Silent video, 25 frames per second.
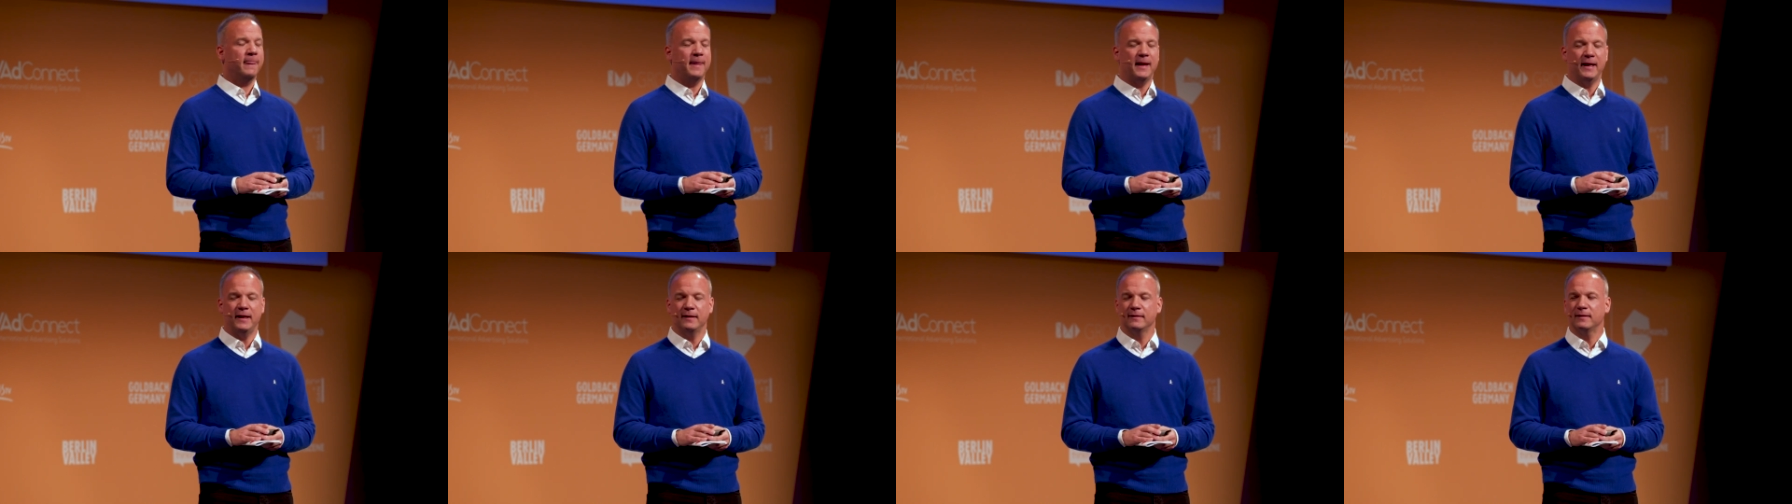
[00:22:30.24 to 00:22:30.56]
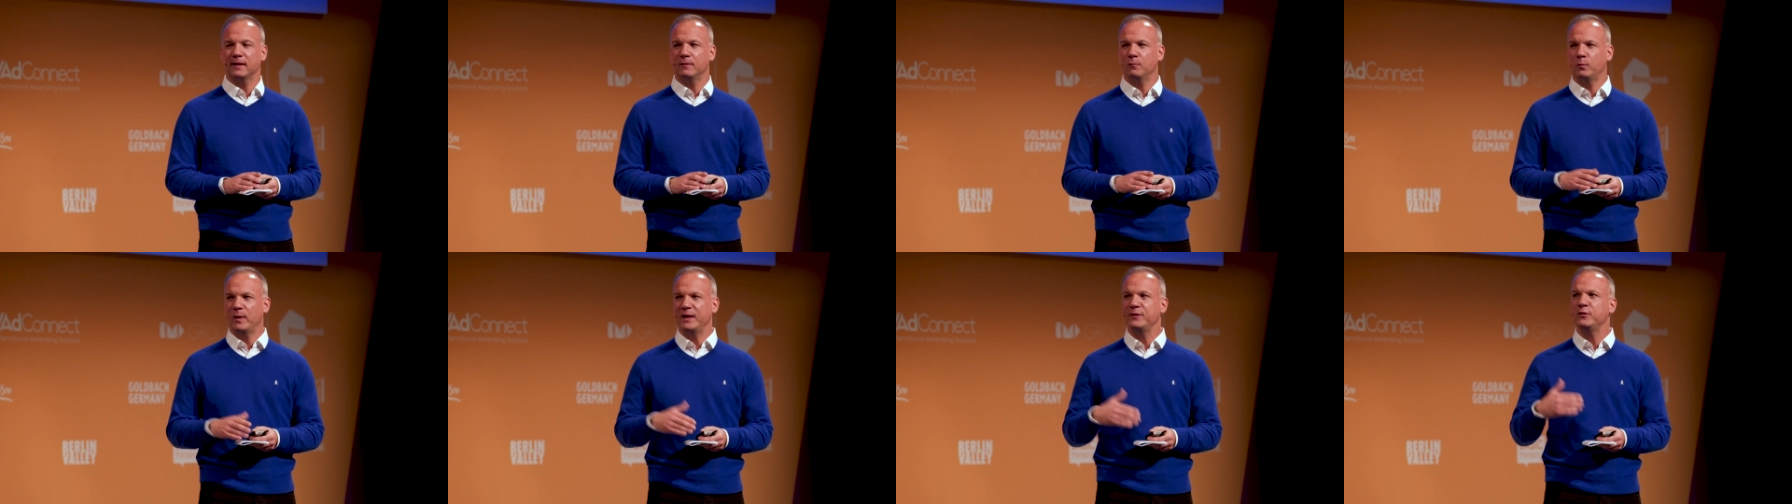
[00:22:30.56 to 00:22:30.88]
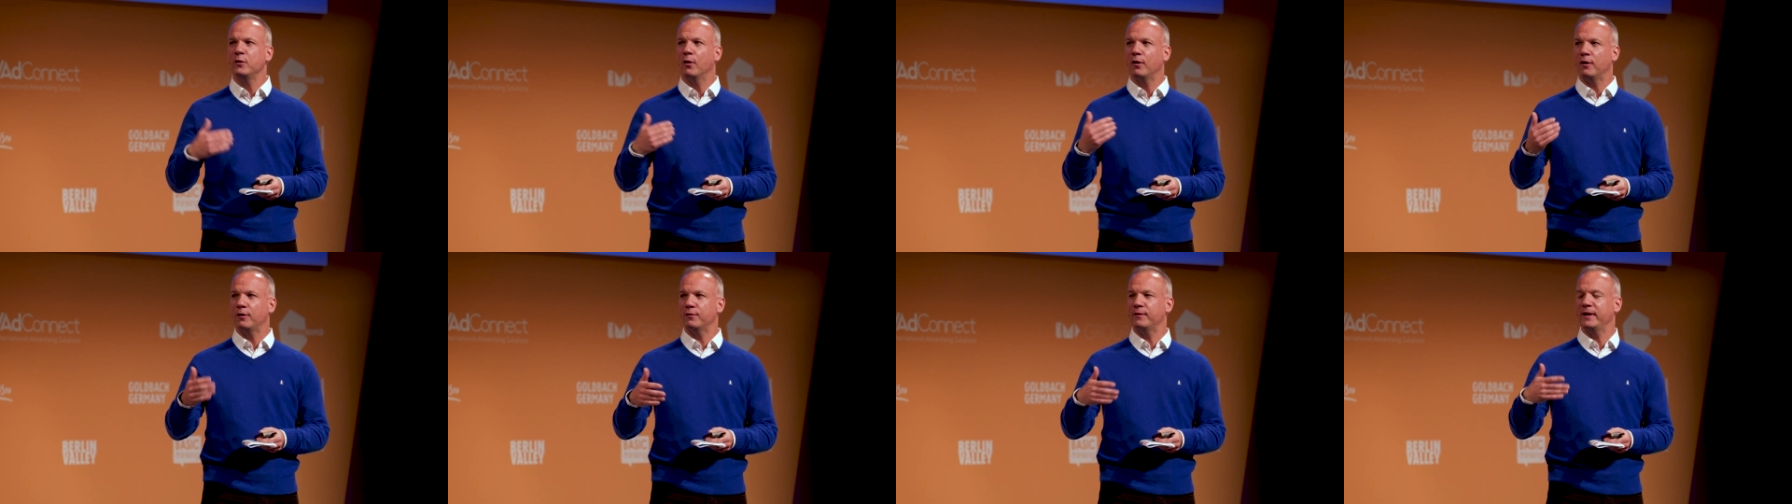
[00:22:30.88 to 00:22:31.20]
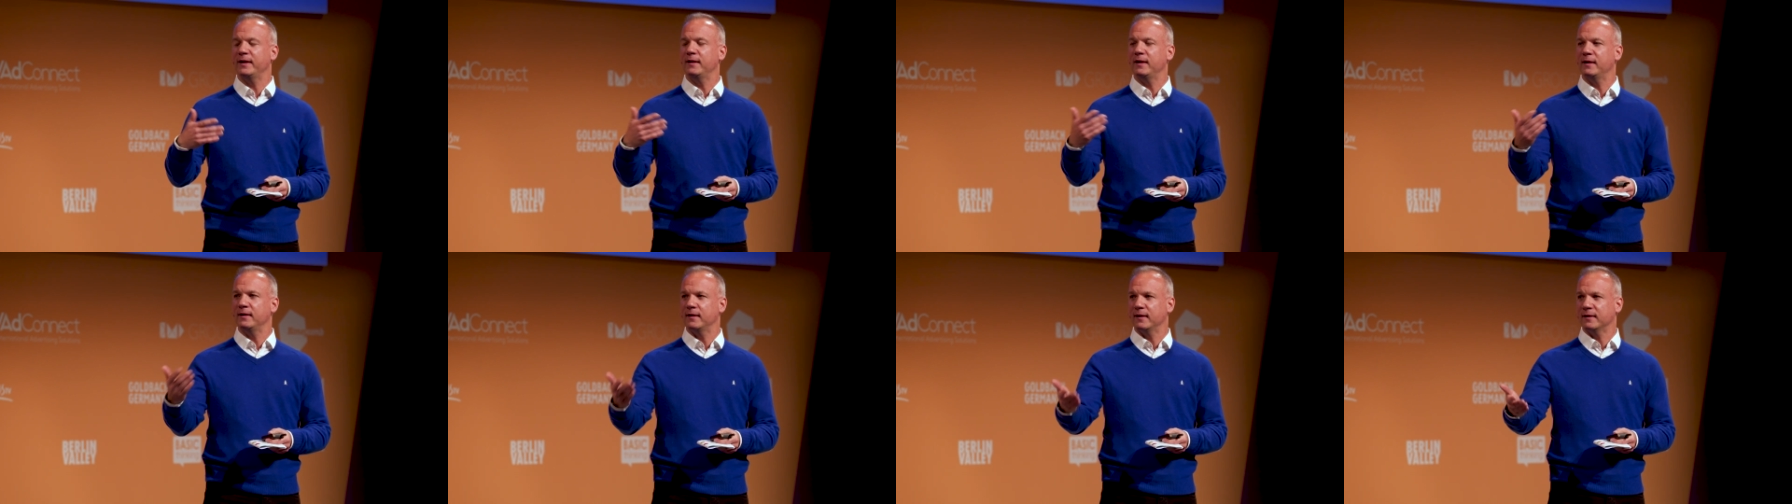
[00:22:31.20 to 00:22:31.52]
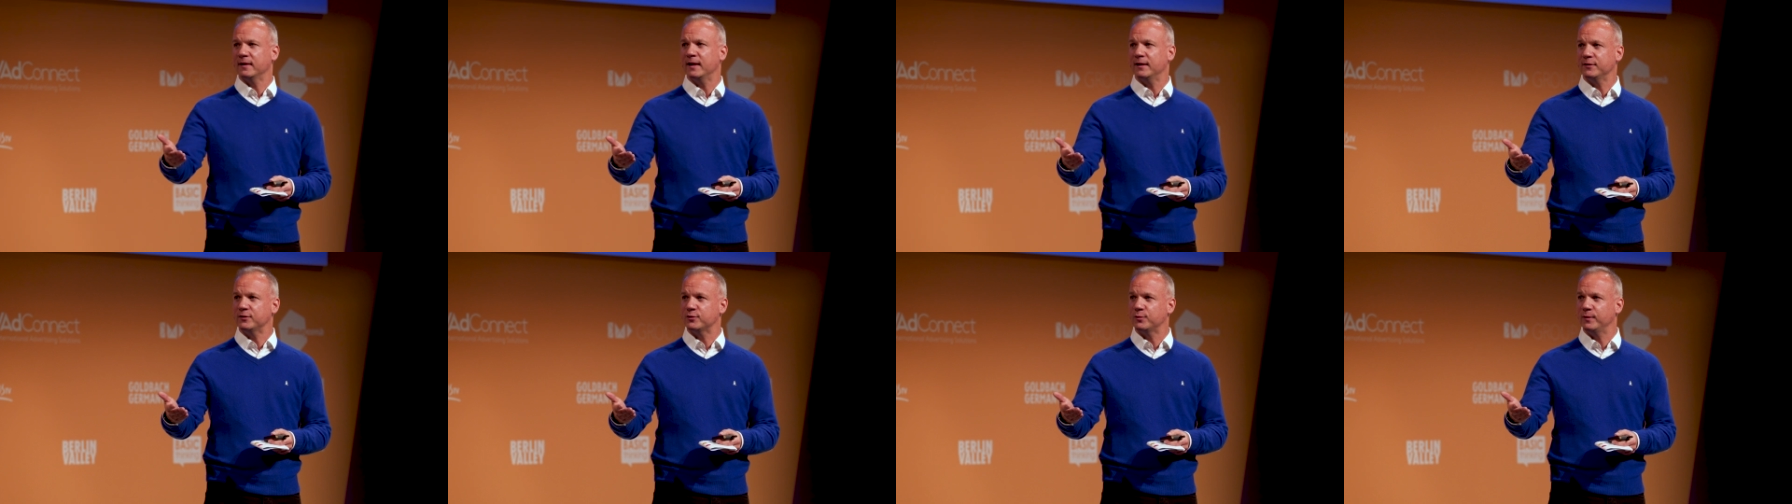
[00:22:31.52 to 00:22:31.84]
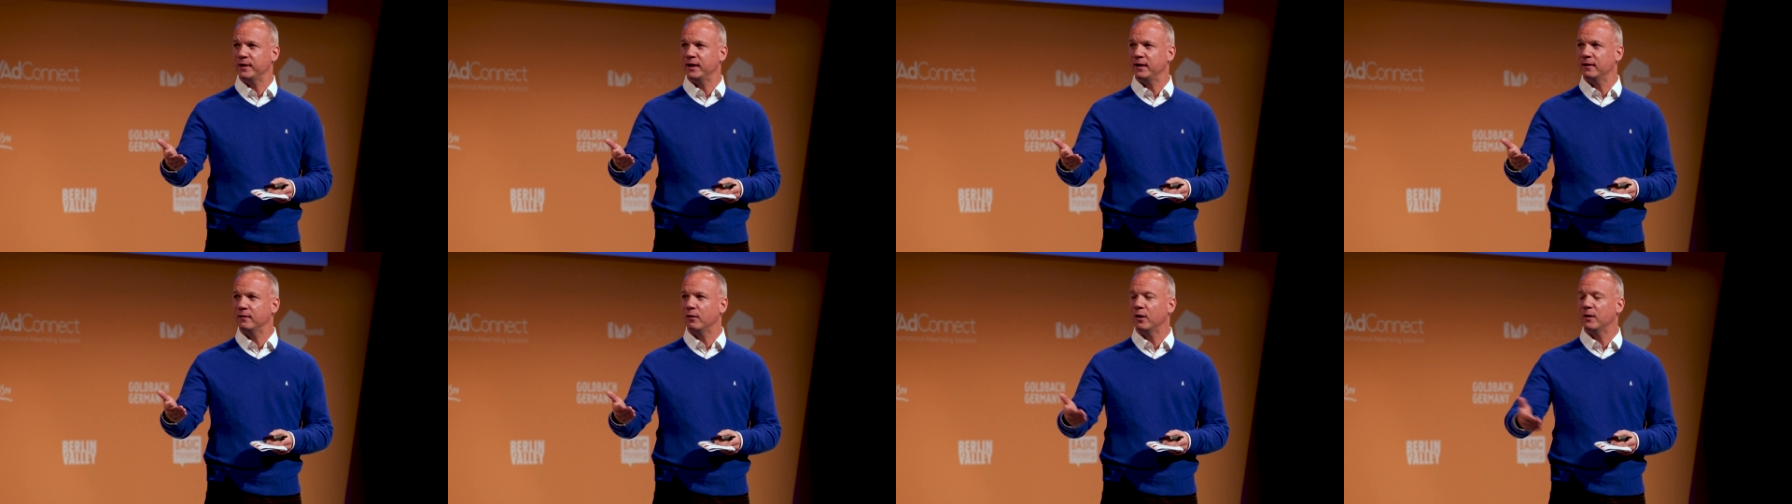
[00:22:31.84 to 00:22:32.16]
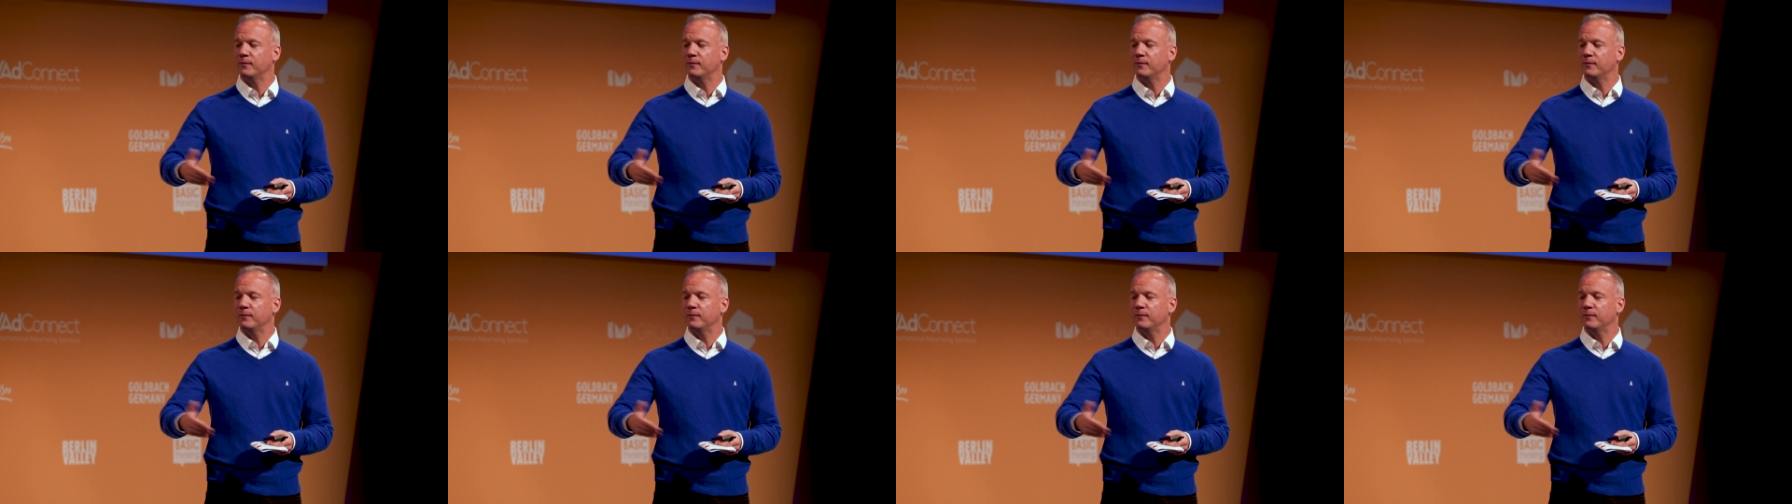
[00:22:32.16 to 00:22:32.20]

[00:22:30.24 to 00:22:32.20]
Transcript: And when you're already in a country,